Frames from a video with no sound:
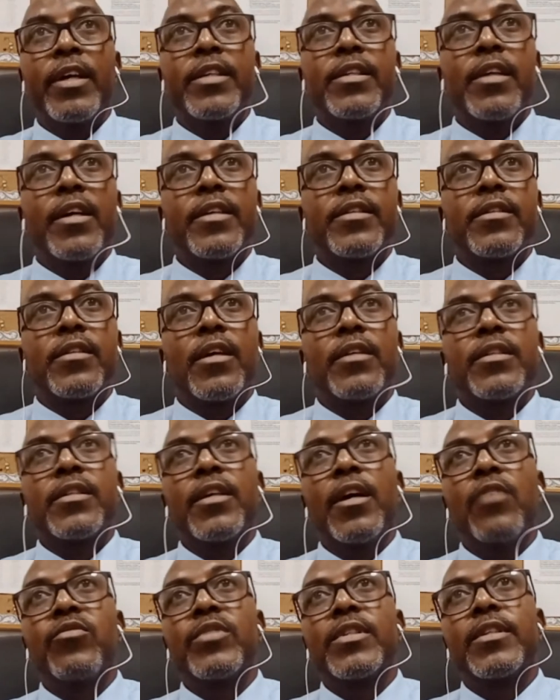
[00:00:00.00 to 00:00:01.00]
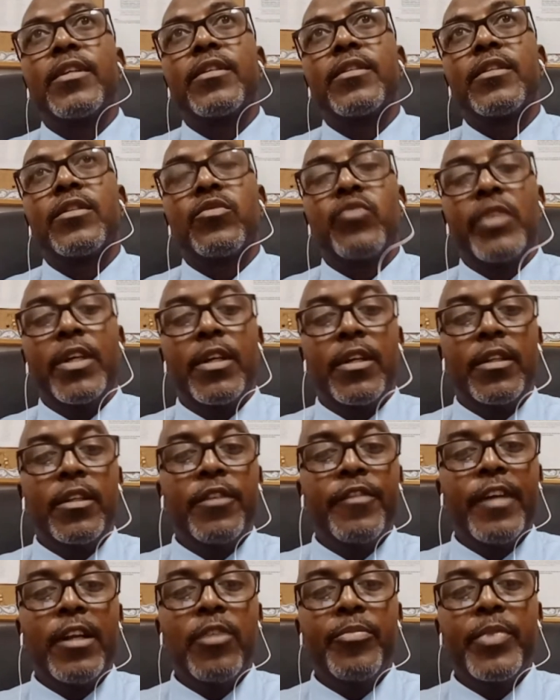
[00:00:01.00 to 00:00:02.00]
as counselors is we are
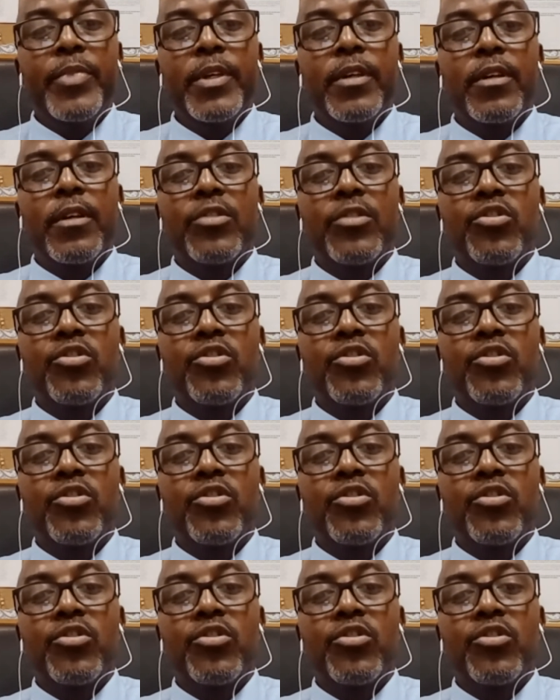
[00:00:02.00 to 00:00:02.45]
developing